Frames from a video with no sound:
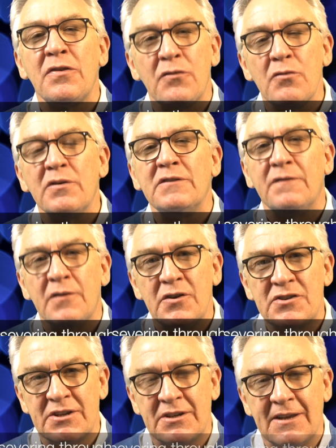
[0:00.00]
through
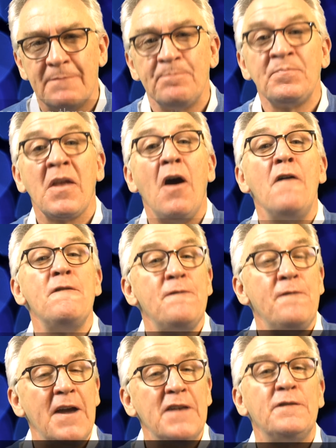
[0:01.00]
adversity, of
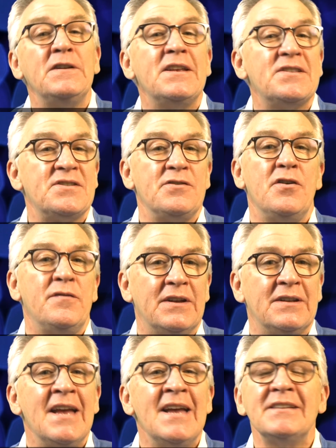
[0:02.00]
faithfully
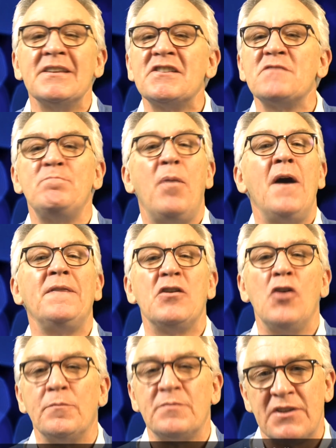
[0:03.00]
serving despite the
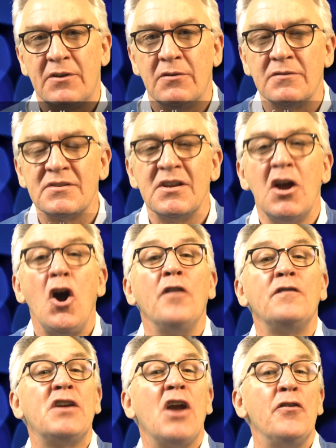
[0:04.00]
obstacles,
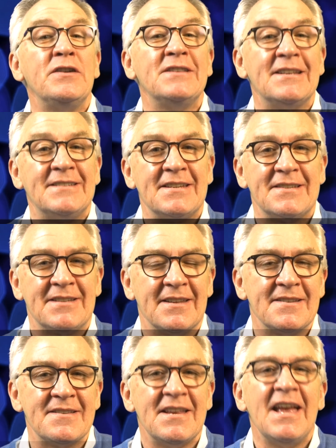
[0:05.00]
of going the
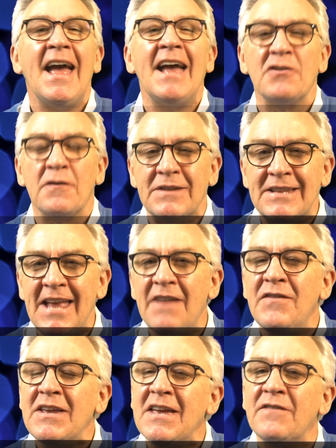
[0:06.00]
distance, and of
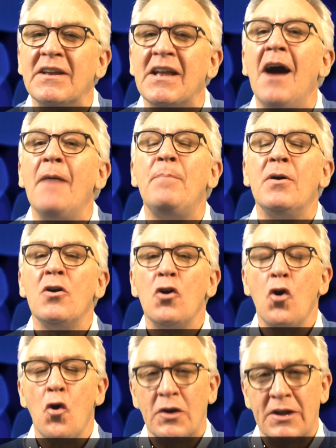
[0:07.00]
never giving up
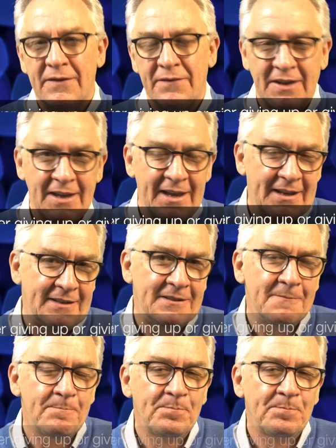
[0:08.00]
or giving in.